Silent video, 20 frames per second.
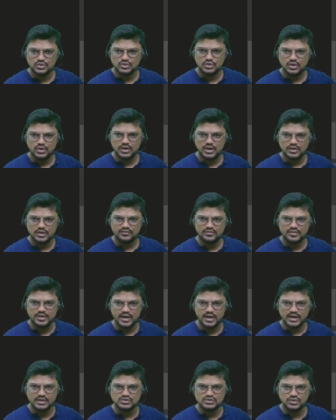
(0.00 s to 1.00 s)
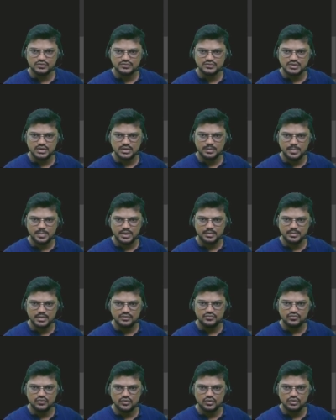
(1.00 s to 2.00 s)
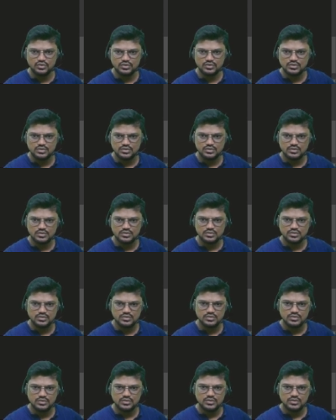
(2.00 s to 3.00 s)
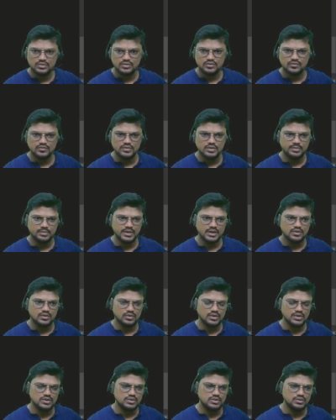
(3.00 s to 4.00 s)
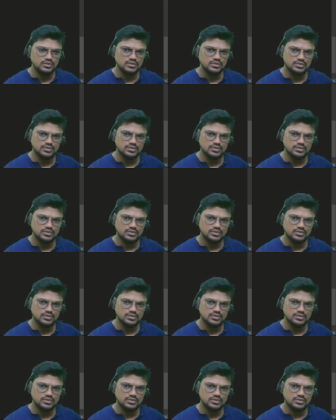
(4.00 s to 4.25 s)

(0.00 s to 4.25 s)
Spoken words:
your f dash of 3 pi by 4 will be equal to